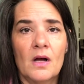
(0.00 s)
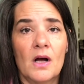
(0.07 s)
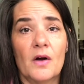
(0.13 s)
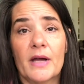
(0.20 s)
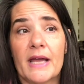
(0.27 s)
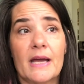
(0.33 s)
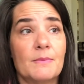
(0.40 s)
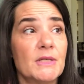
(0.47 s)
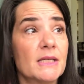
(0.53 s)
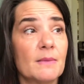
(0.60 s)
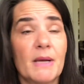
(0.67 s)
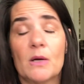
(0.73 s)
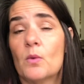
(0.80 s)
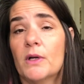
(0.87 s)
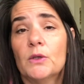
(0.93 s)
Okay, I'm just gonna
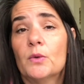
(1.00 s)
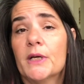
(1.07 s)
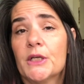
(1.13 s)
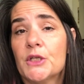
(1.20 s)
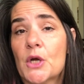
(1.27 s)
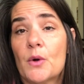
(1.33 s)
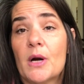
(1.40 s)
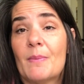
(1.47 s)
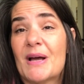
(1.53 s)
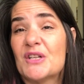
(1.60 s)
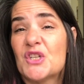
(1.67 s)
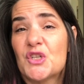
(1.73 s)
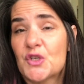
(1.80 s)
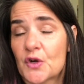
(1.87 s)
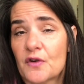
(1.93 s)
make one quick note about
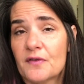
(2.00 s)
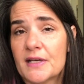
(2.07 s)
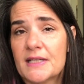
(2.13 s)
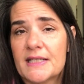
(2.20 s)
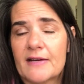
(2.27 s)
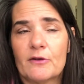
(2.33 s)
service.